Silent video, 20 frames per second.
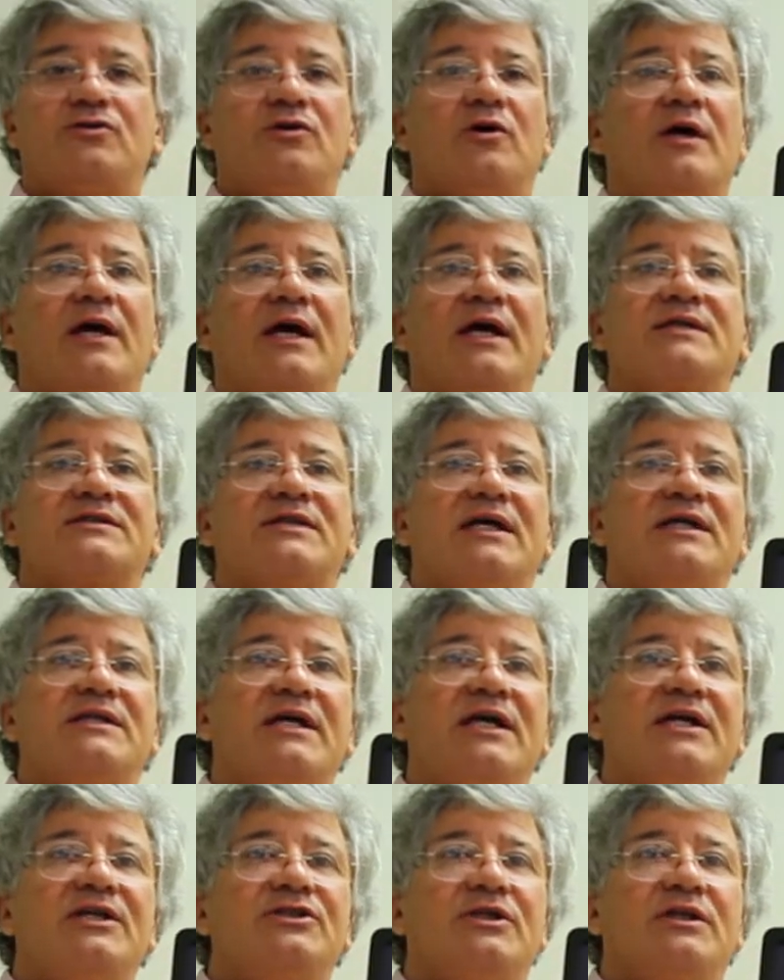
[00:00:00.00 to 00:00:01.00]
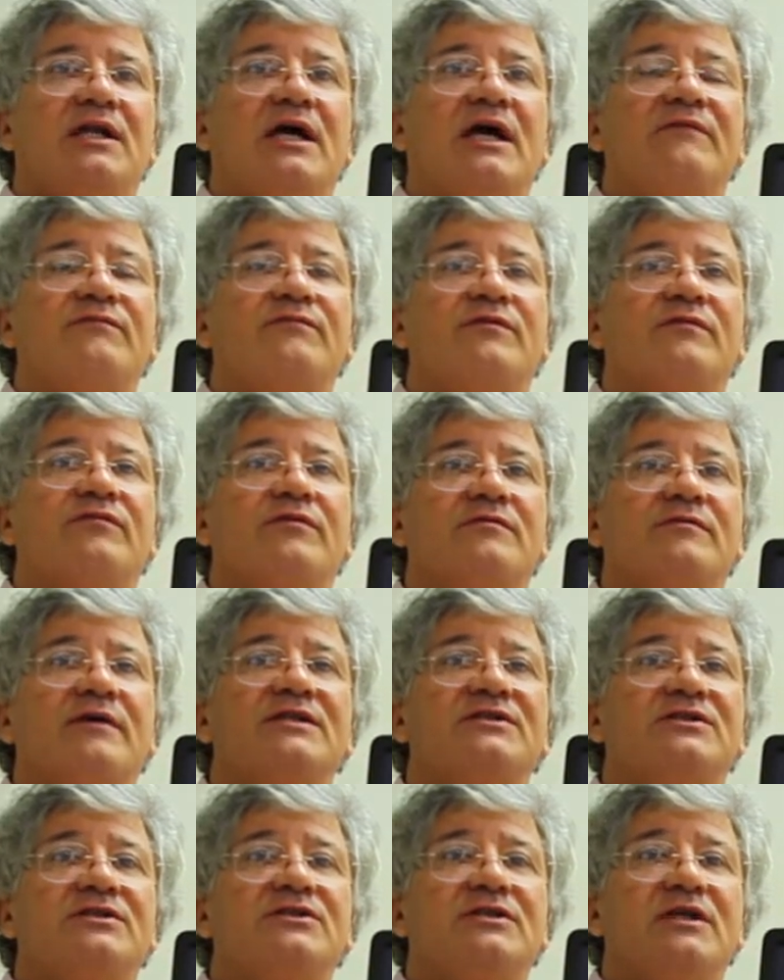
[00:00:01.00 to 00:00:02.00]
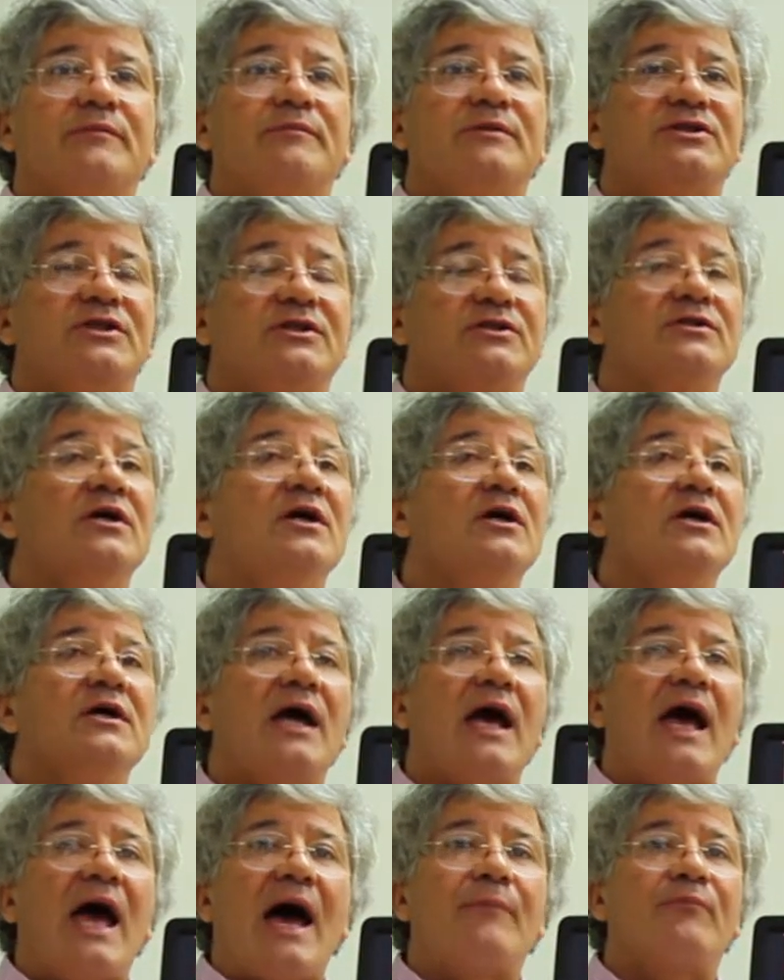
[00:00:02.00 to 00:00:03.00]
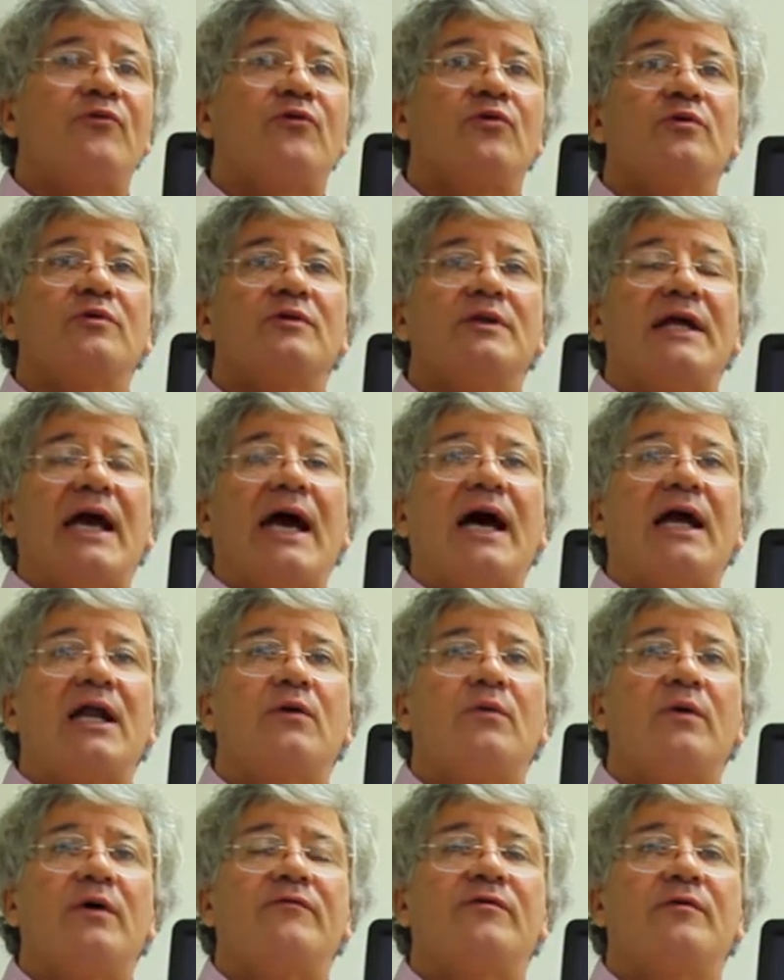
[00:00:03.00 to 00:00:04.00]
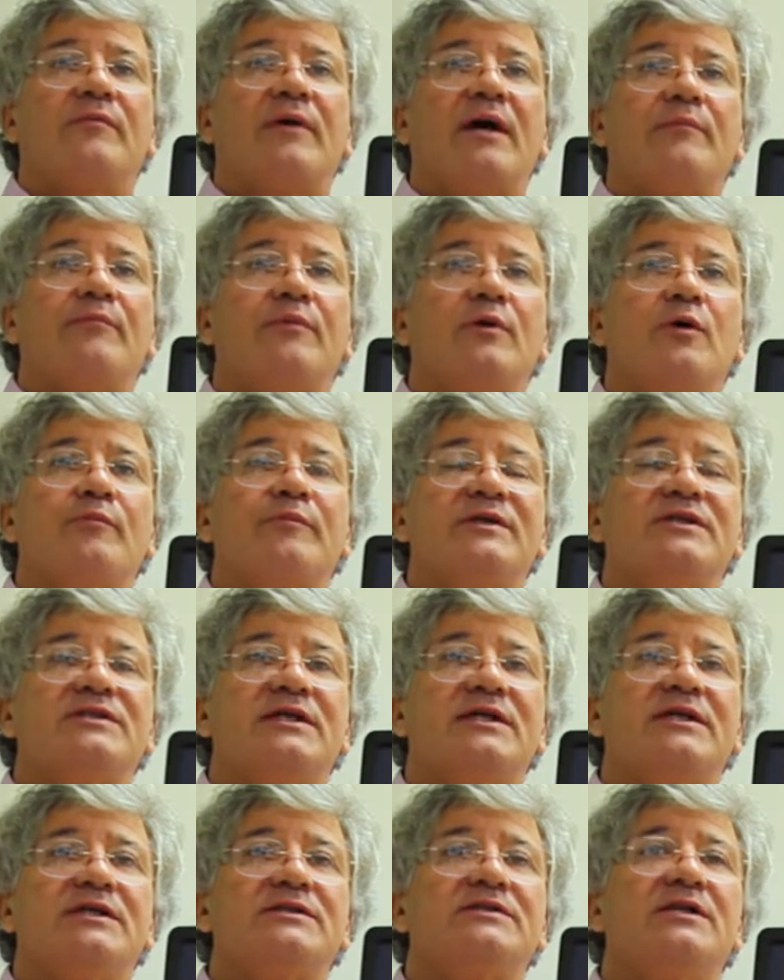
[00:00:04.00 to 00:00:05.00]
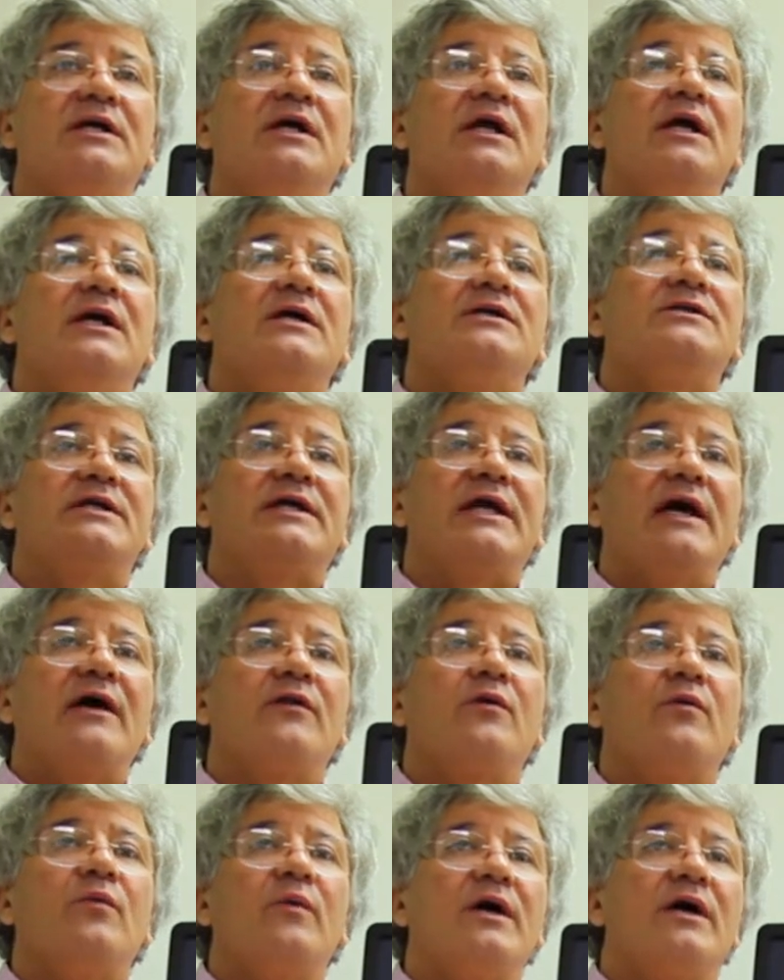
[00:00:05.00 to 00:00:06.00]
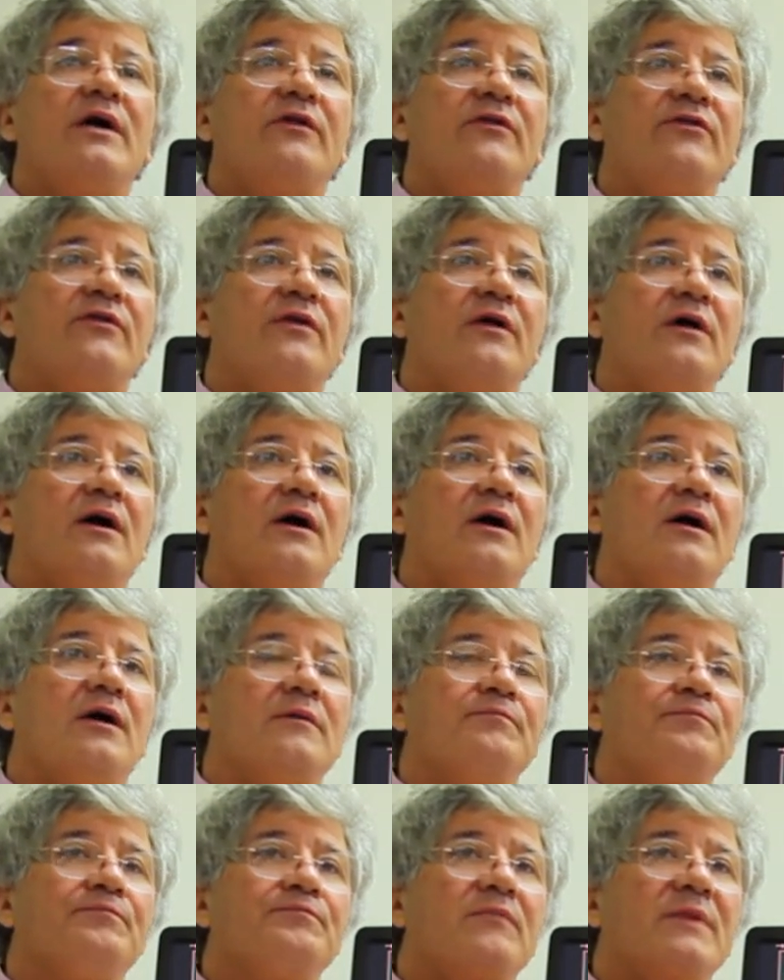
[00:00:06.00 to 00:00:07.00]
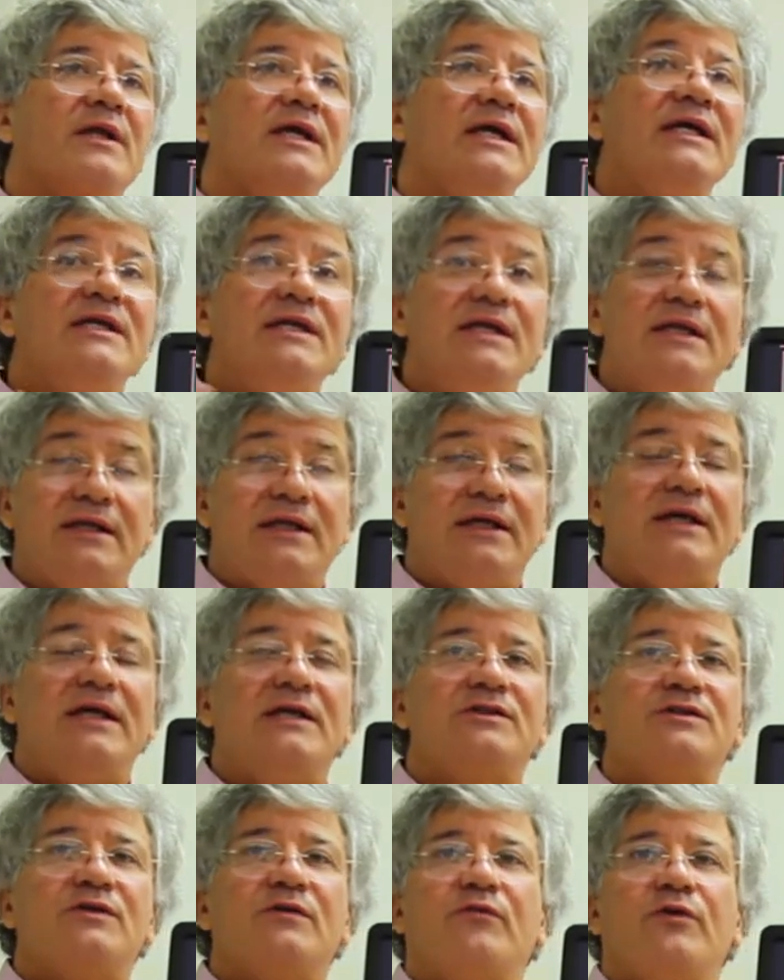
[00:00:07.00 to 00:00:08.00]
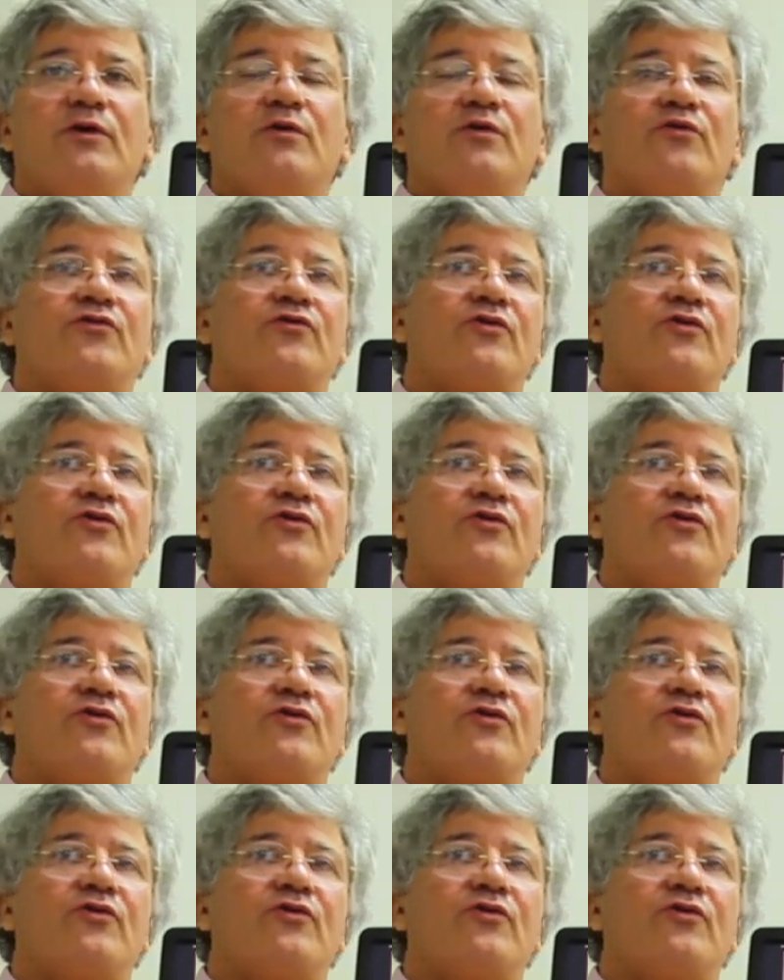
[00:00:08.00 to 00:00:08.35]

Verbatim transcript: strong excitation light for fluorescence imaging, absolutely adequate for my purposes, together with um, e the ease of use.